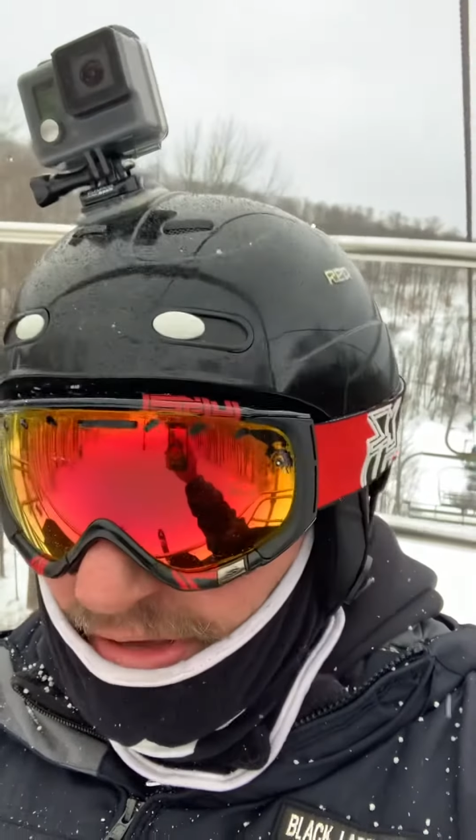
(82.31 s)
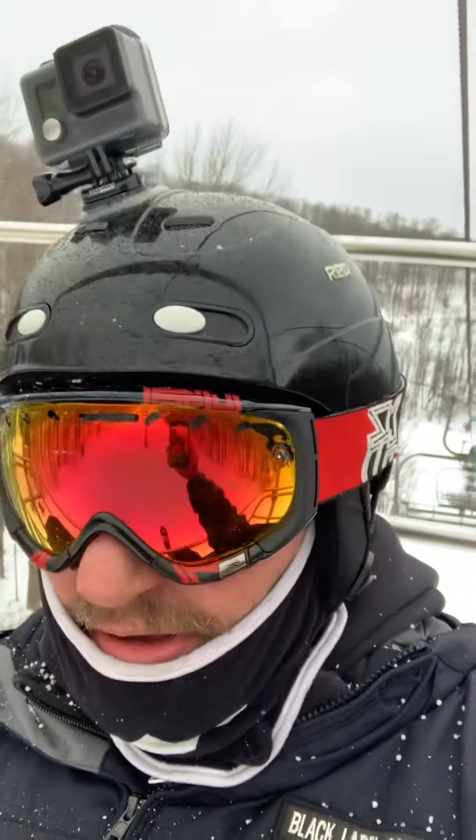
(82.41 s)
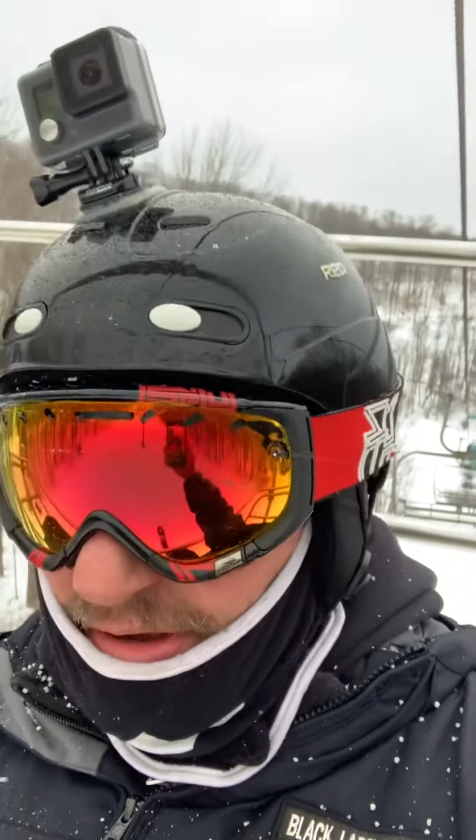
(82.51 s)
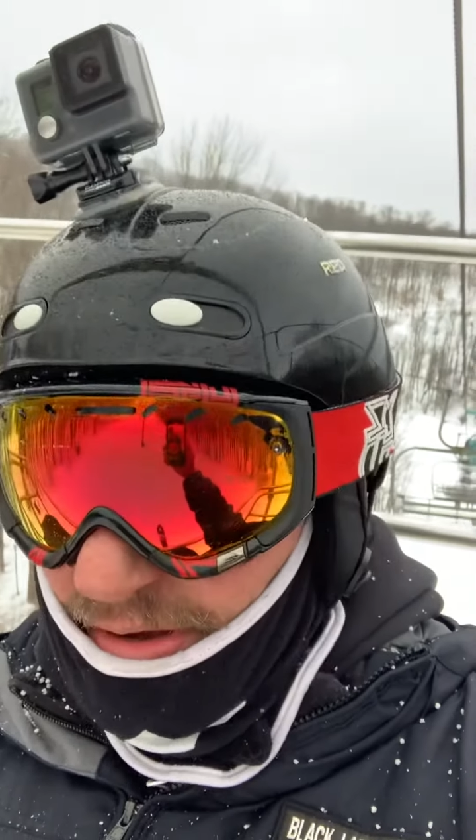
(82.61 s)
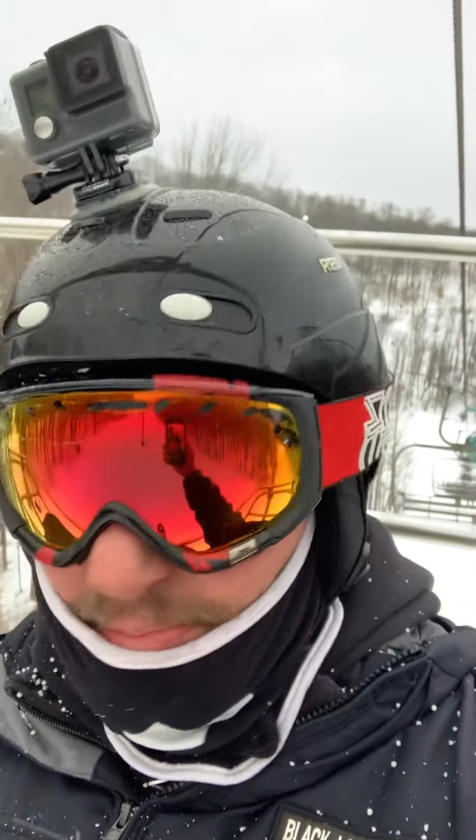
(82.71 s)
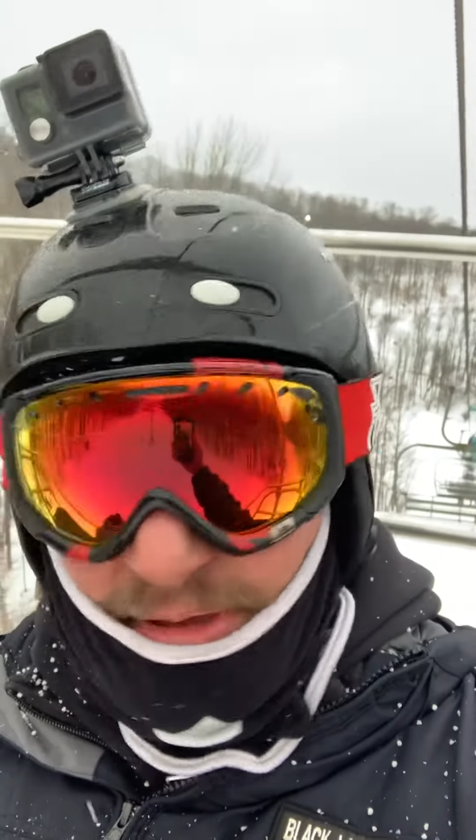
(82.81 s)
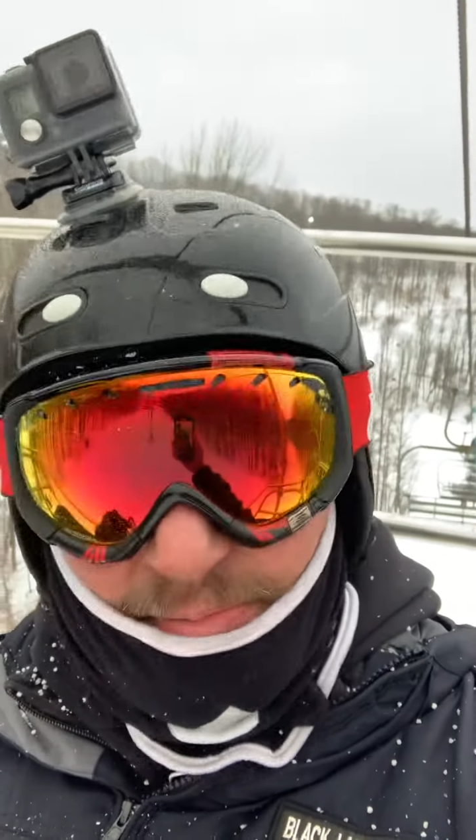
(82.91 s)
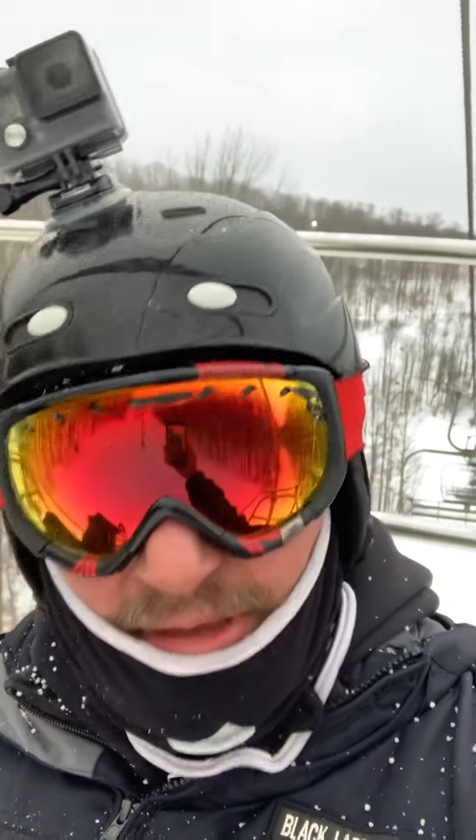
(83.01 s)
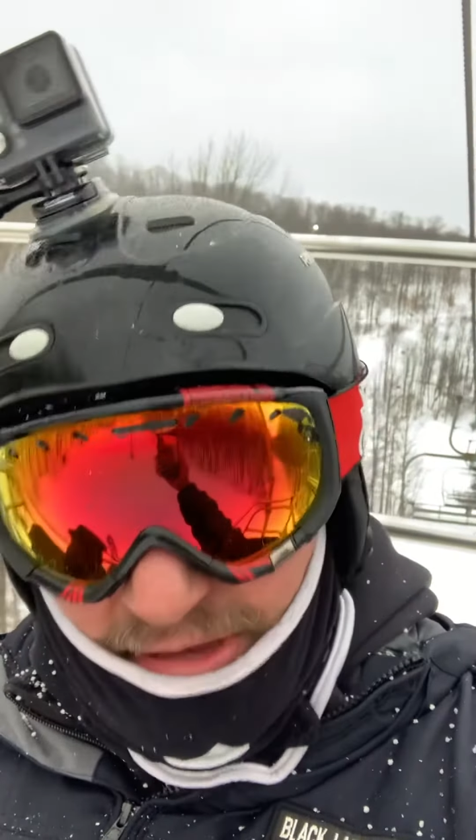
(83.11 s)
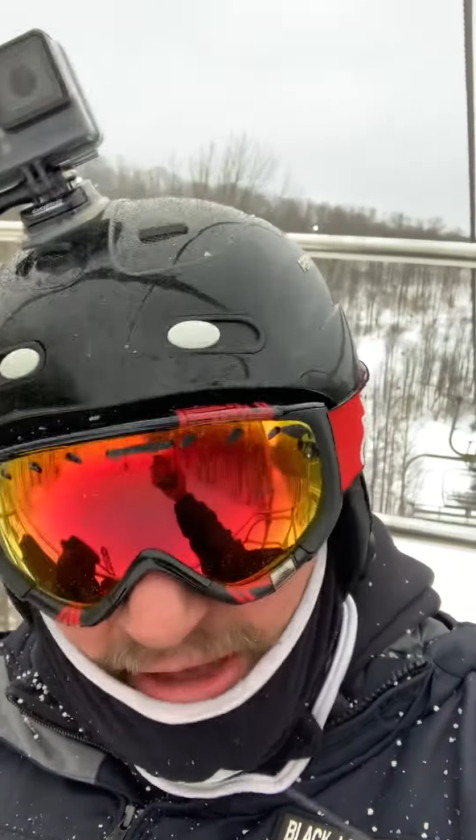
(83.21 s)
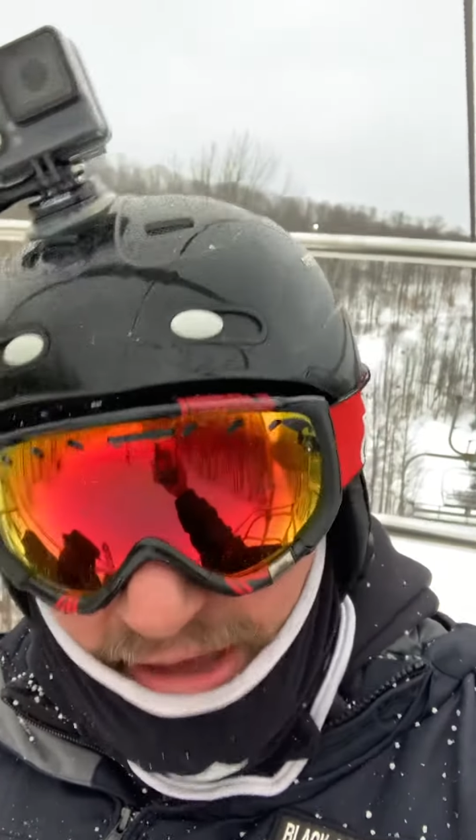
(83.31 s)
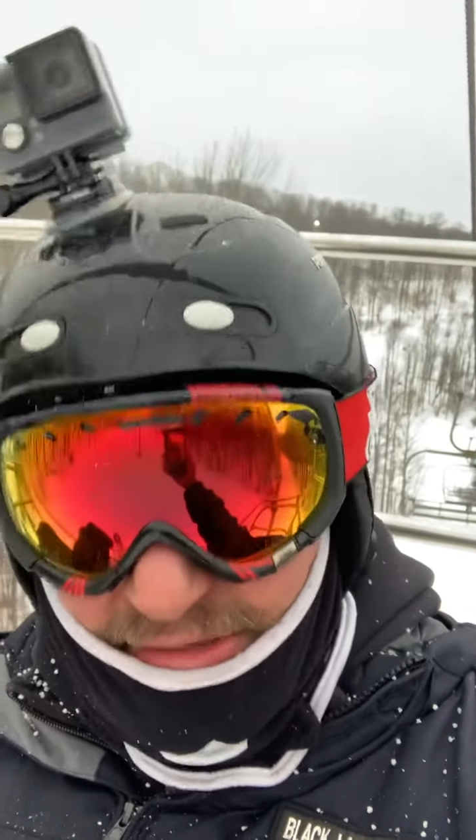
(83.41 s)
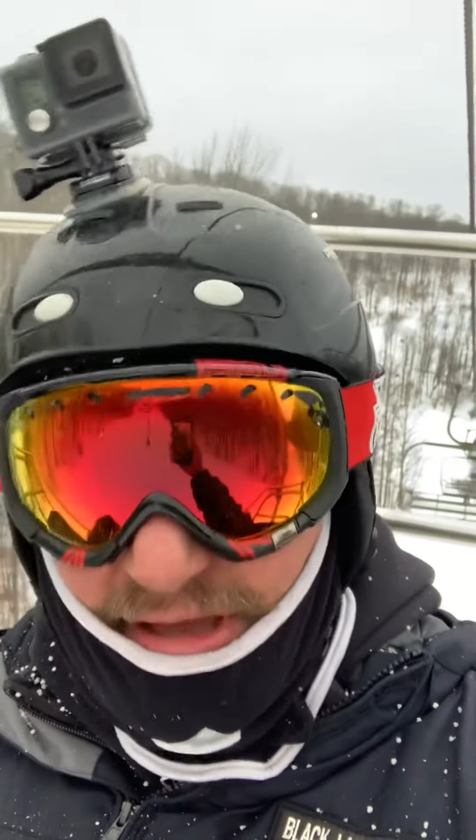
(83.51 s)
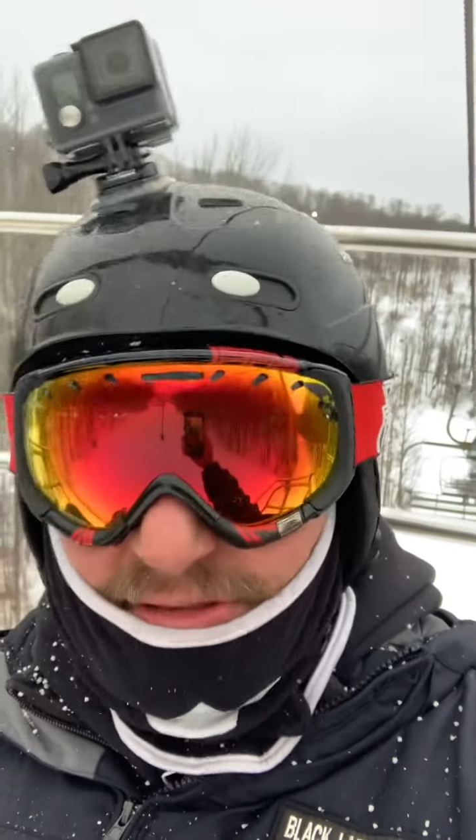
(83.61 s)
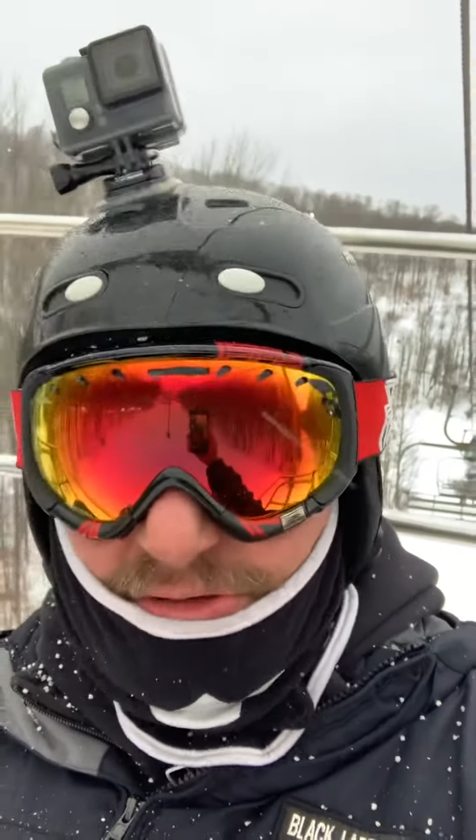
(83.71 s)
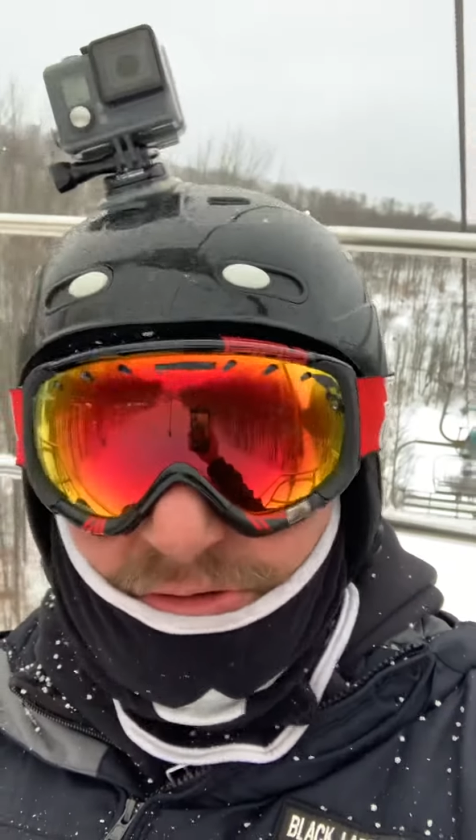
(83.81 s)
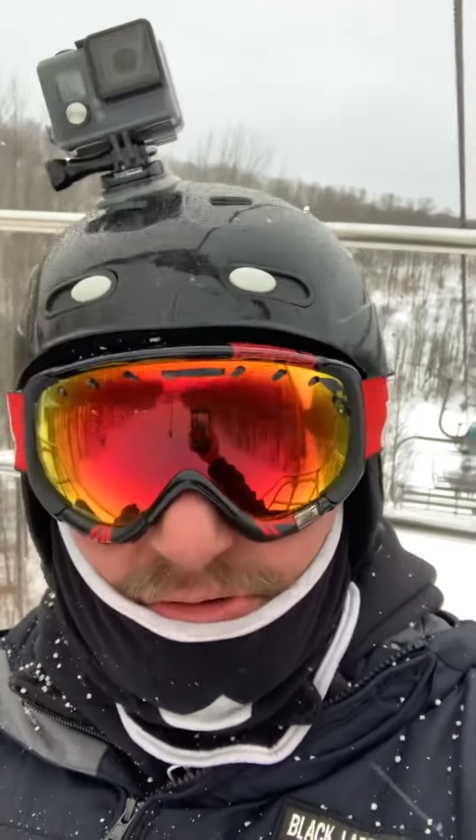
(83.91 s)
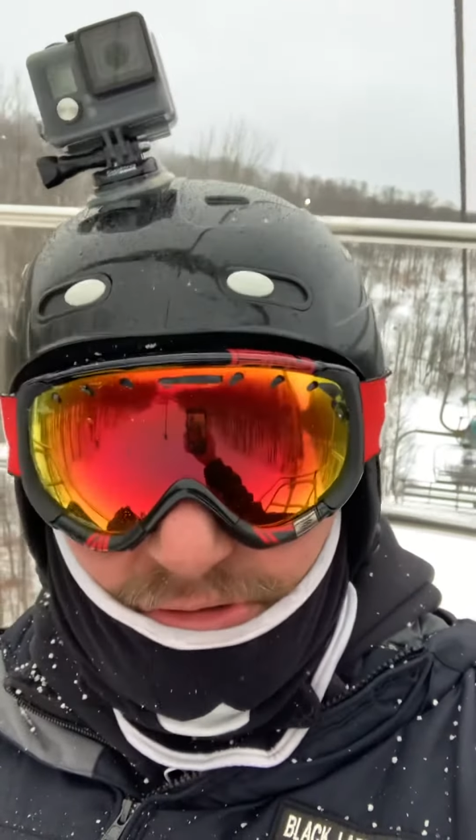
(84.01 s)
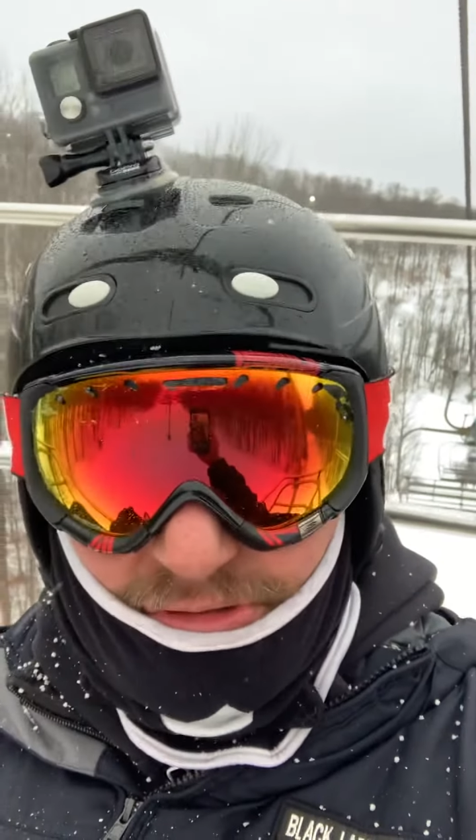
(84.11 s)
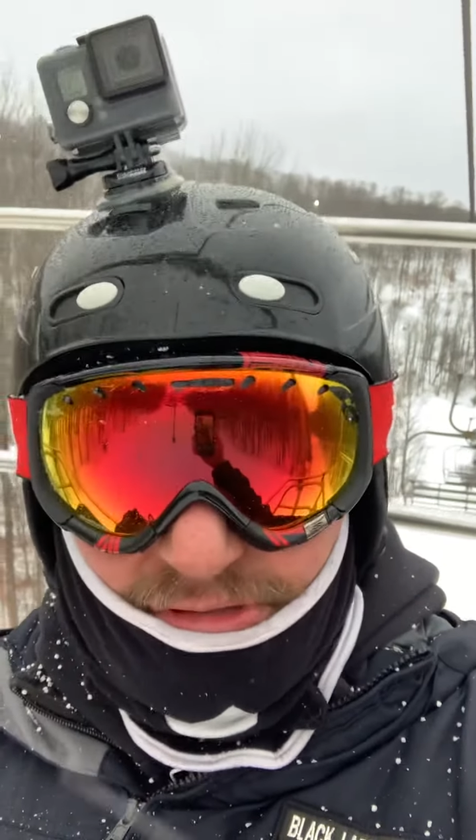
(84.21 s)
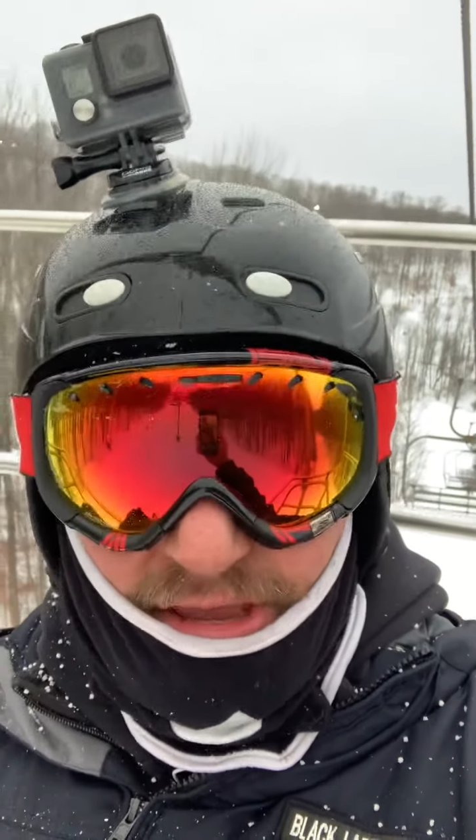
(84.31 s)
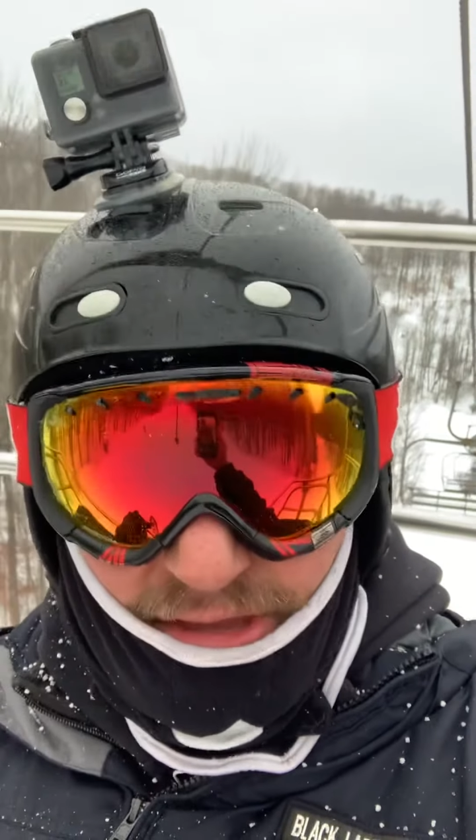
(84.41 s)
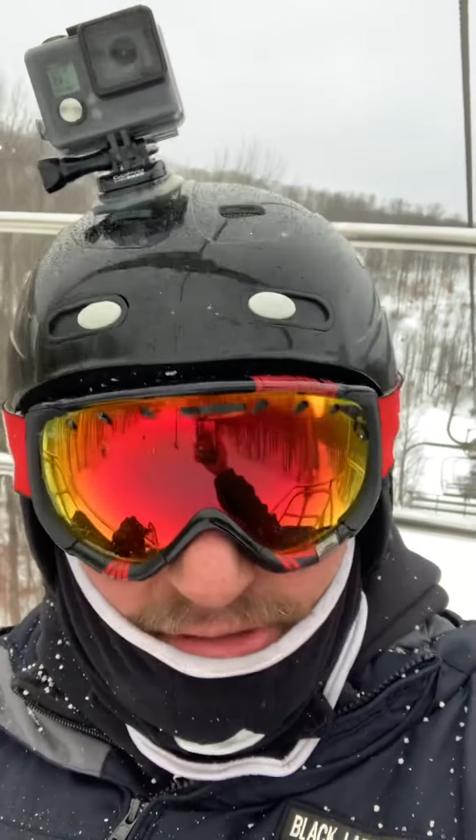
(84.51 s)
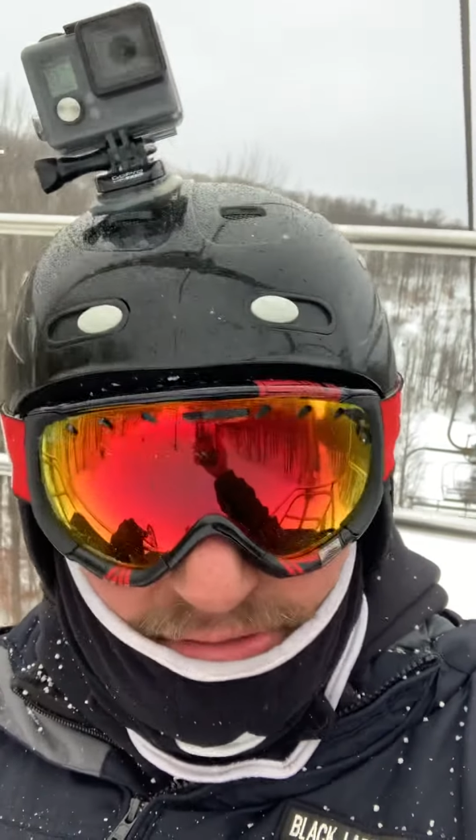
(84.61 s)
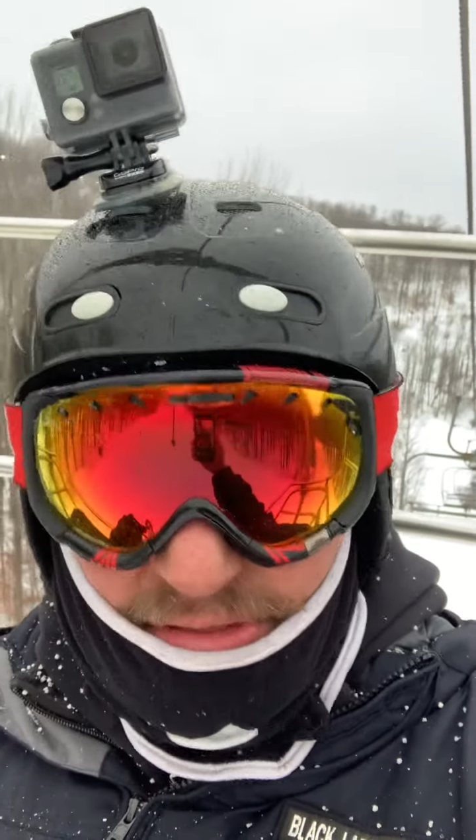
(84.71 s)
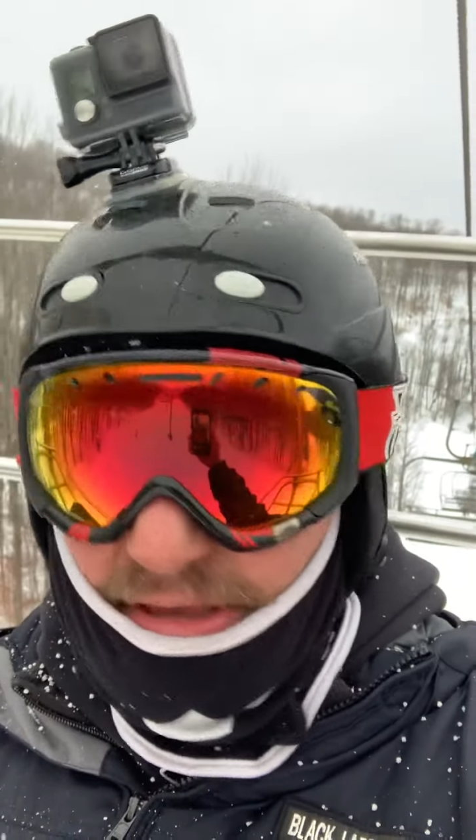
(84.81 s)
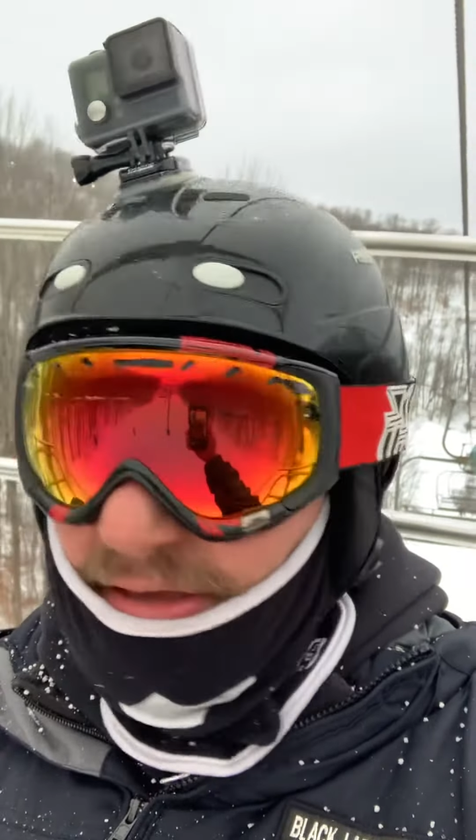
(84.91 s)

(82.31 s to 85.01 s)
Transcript: And may God guide the surgeon's hands